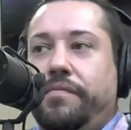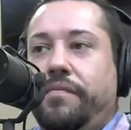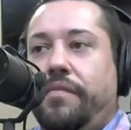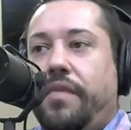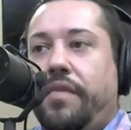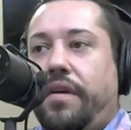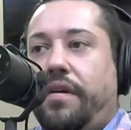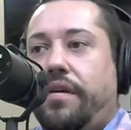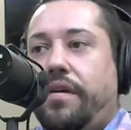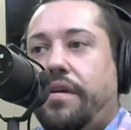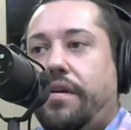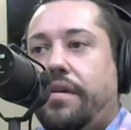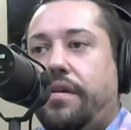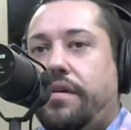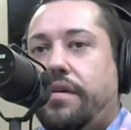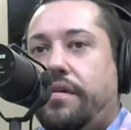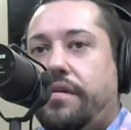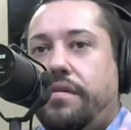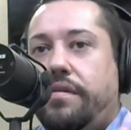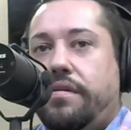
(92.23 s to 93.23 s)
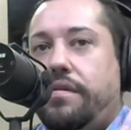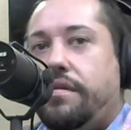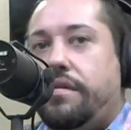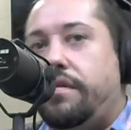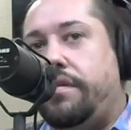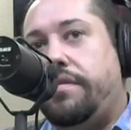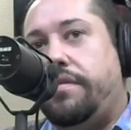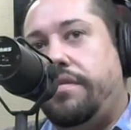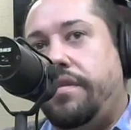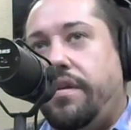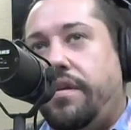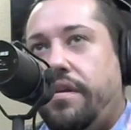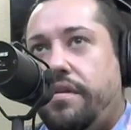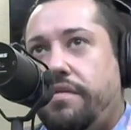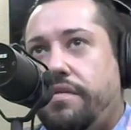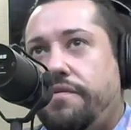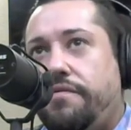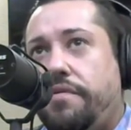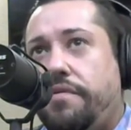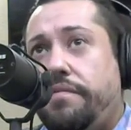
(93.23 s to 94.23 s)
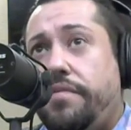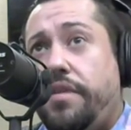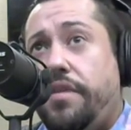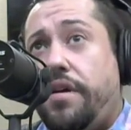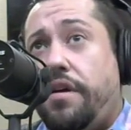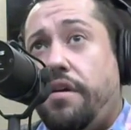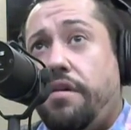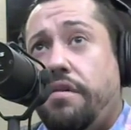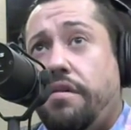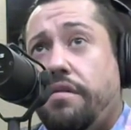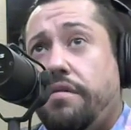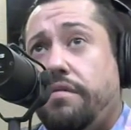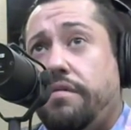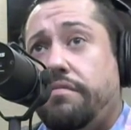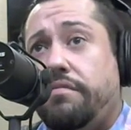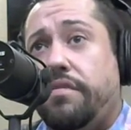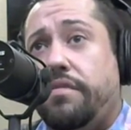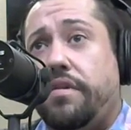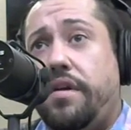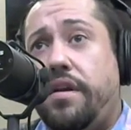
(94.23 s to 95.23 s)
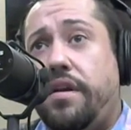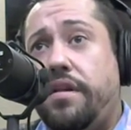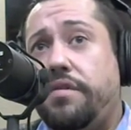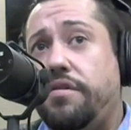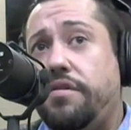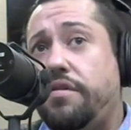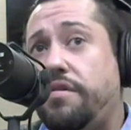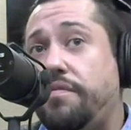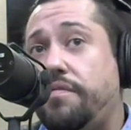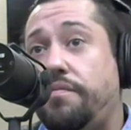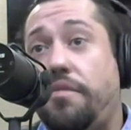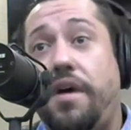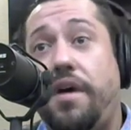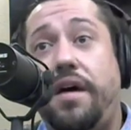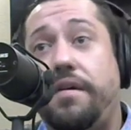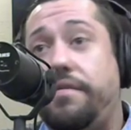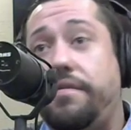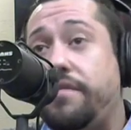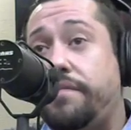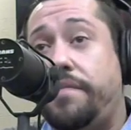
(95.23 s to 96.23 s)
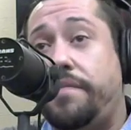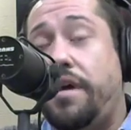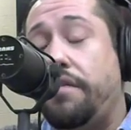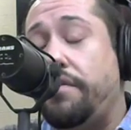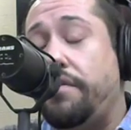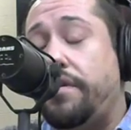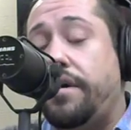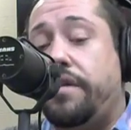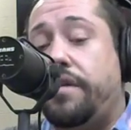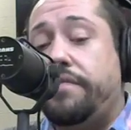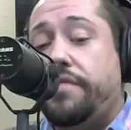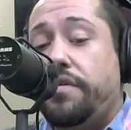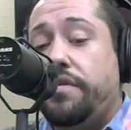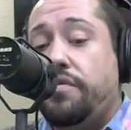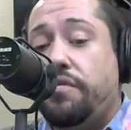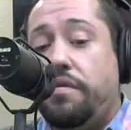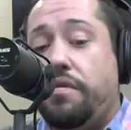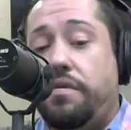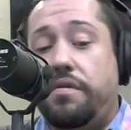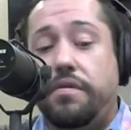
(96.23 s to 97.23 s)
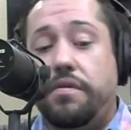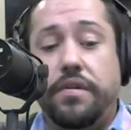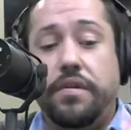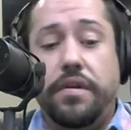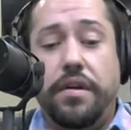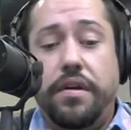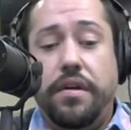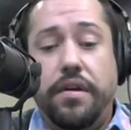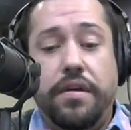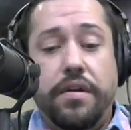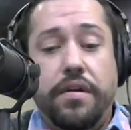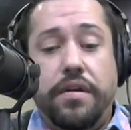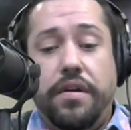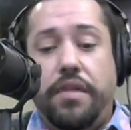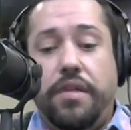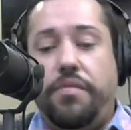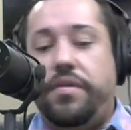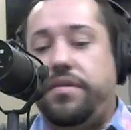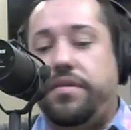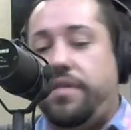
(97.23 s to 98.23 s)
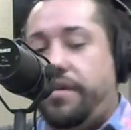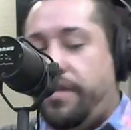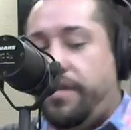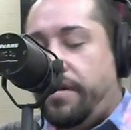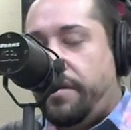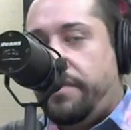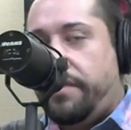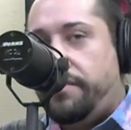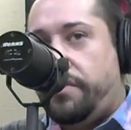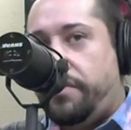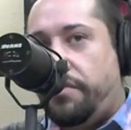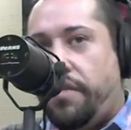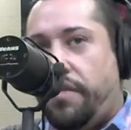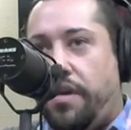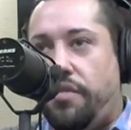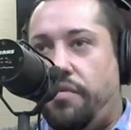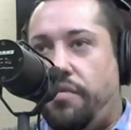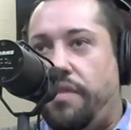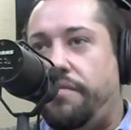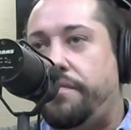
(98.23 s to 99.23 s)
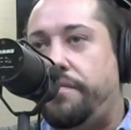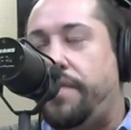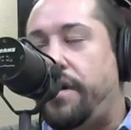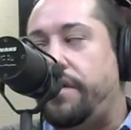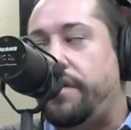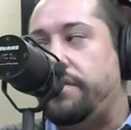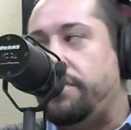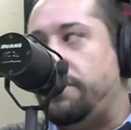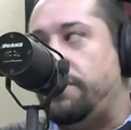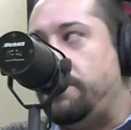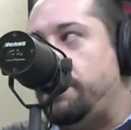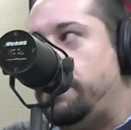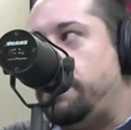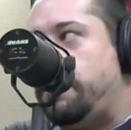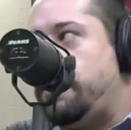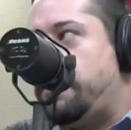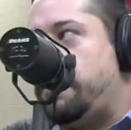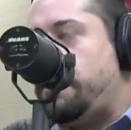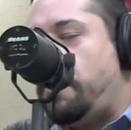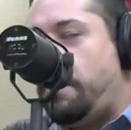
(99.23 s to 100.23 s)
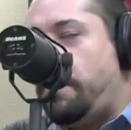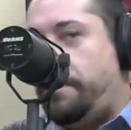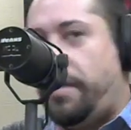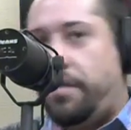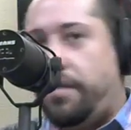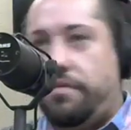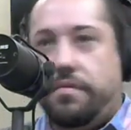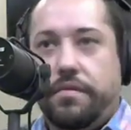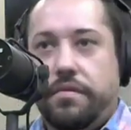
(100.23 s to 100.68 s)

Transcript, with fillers: And then from there, kind of just spiraled out of control. I was lucky enough to graduate from high school, Smoky Mountain.